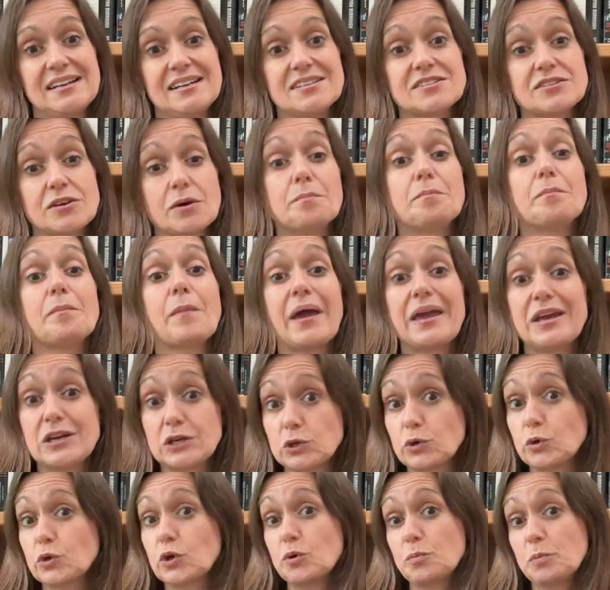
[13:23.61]
So make
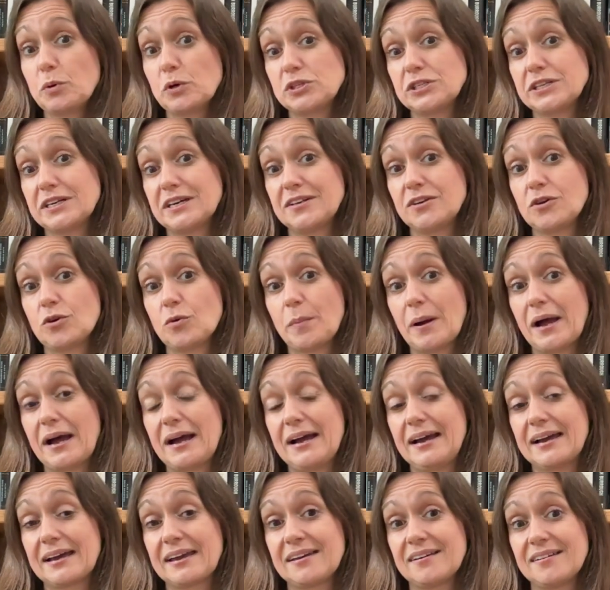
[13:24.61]
sure you put it in your
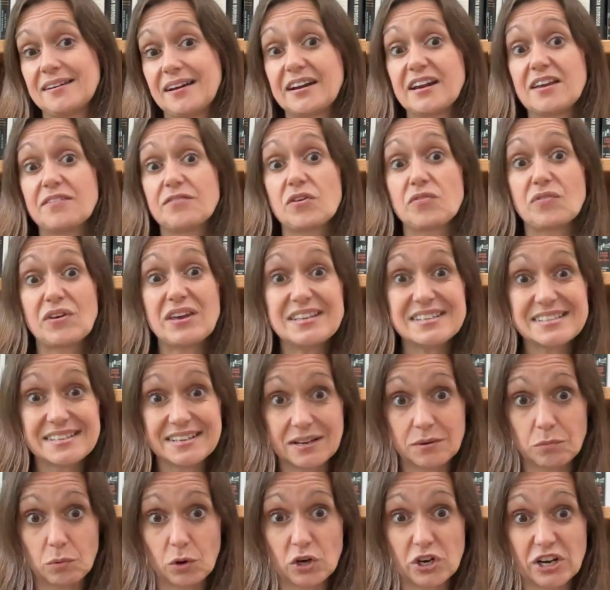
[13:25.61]
bag. And if you've eaten
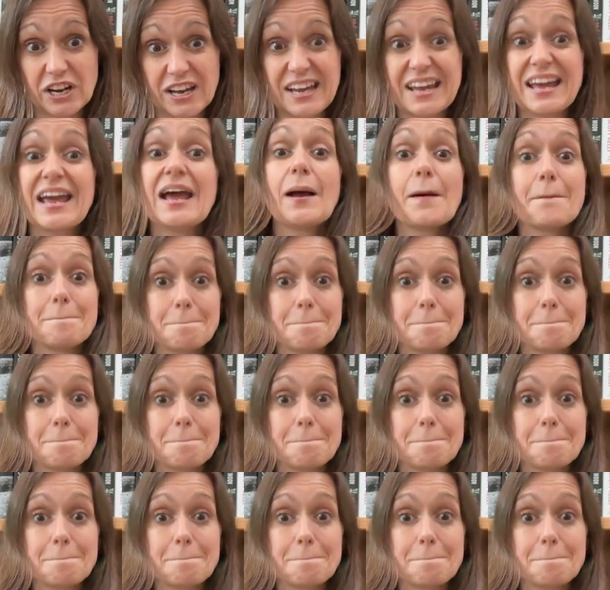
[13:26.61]
it one day,